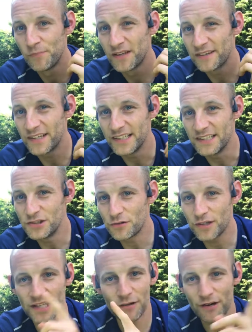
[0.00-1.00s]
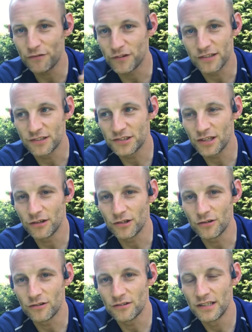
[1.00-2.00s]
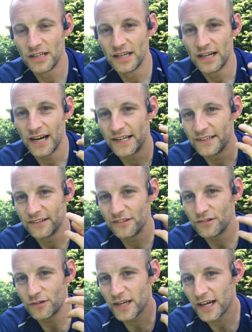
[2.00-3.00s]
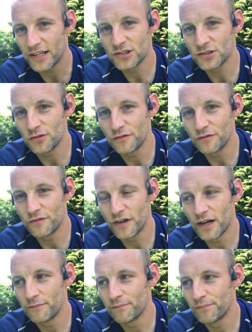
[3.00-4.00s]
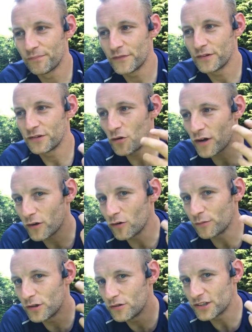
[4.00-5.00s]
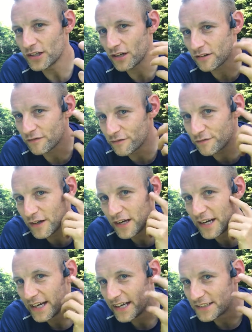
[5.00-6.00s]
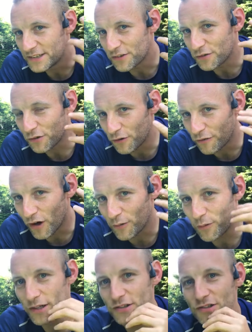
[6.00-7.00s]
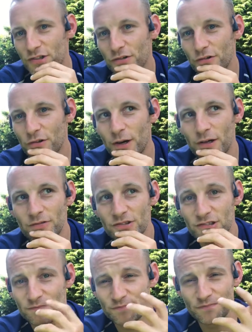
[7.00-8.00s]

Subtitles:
These, you can hear everything that's going on, and you get a sort of, you still get your music kind of hitting through the vibrations through the bones.